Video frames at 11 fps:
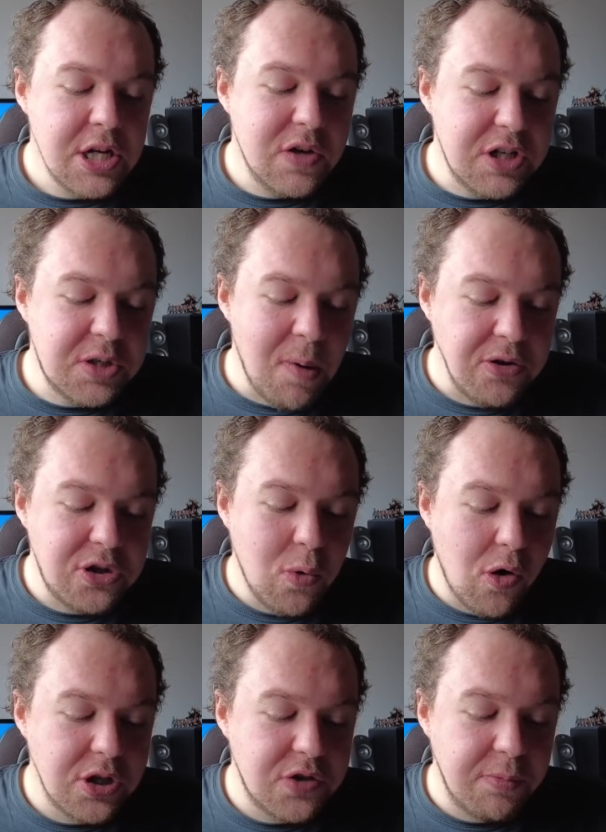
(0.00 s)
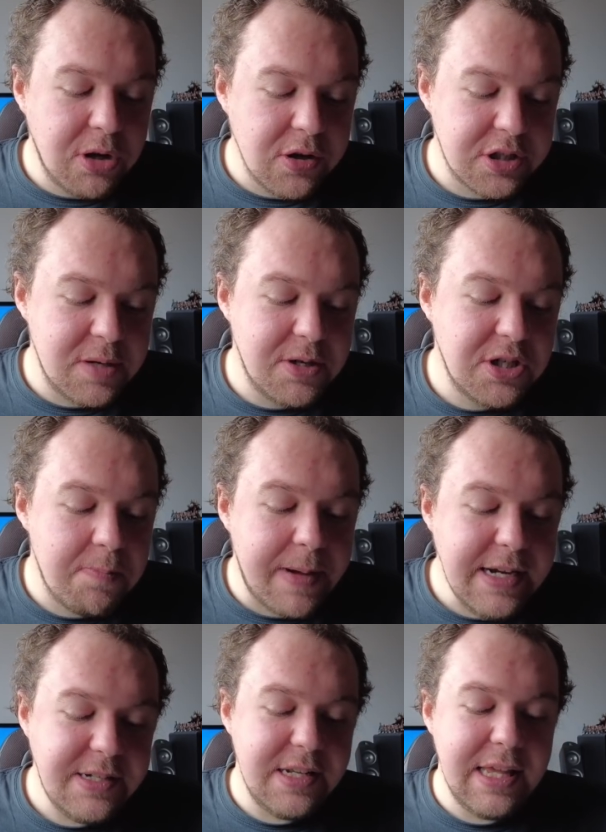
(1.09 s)
to respond to orders from customers
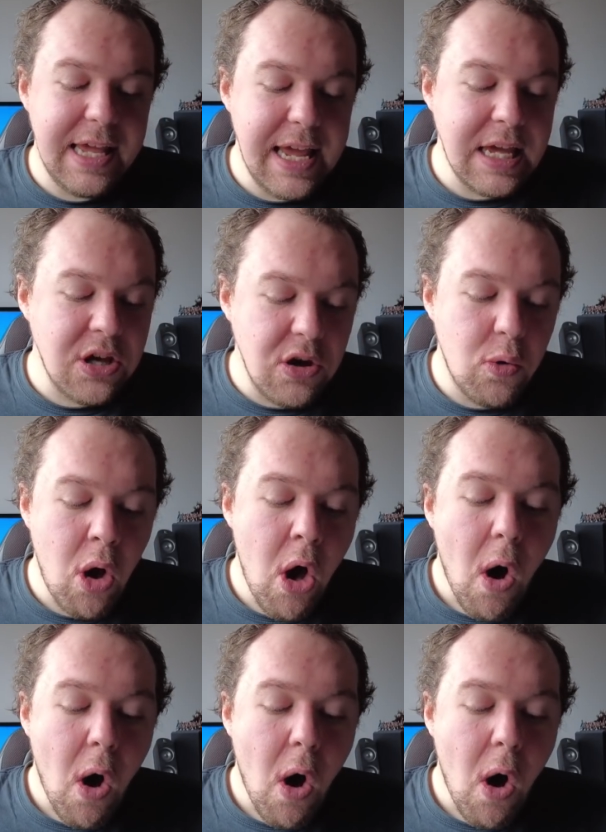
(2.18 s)
based in the EU